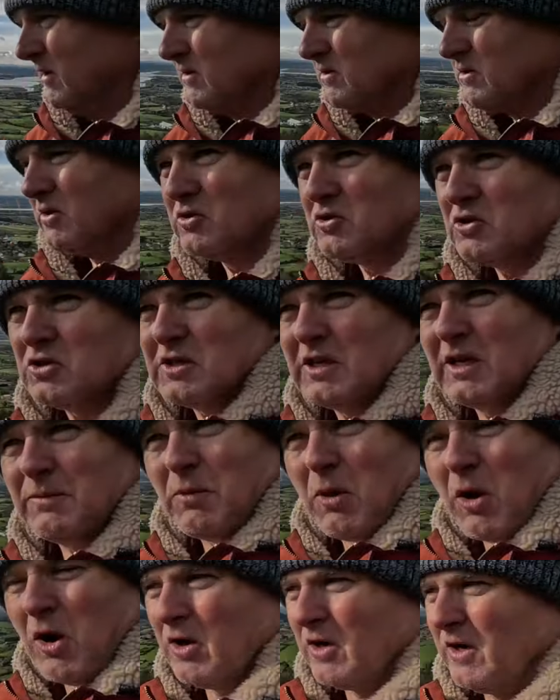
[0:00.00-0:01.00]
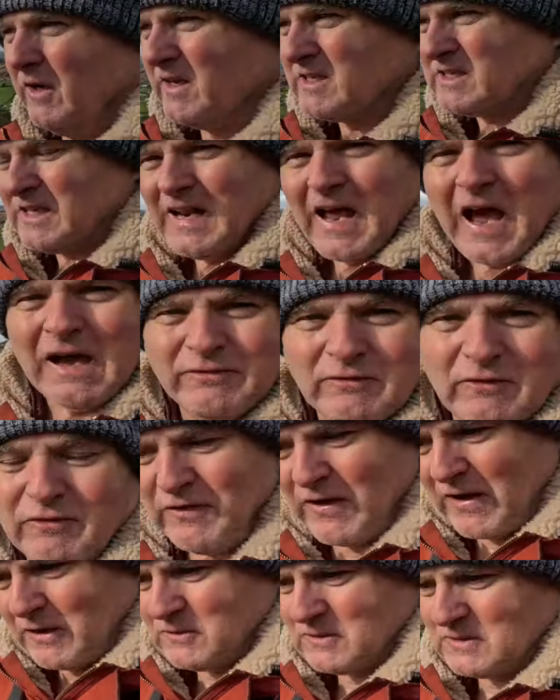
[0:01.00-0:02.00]
So just keep walking. I still haven't
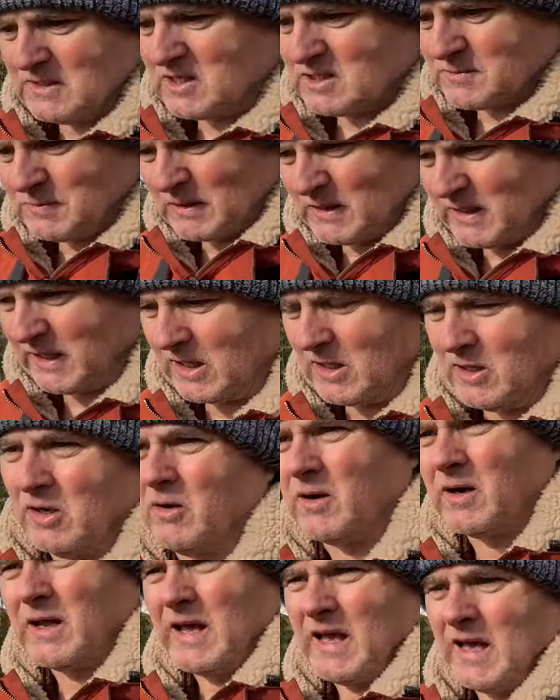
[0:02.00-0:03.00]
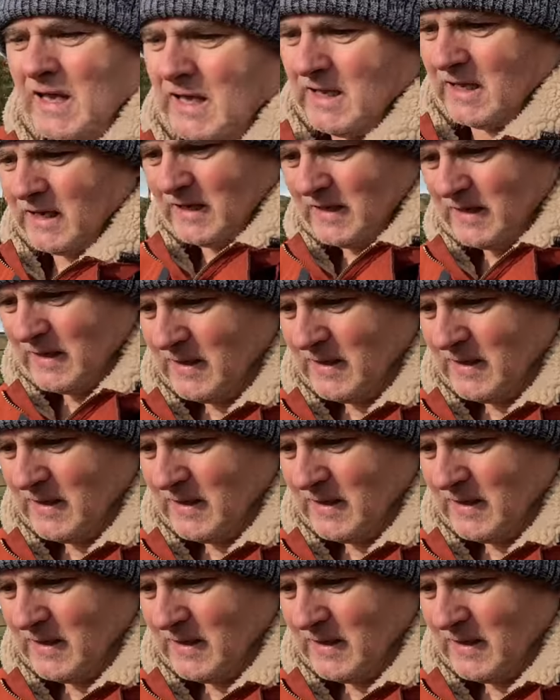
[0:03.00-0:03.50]
found this particular uh,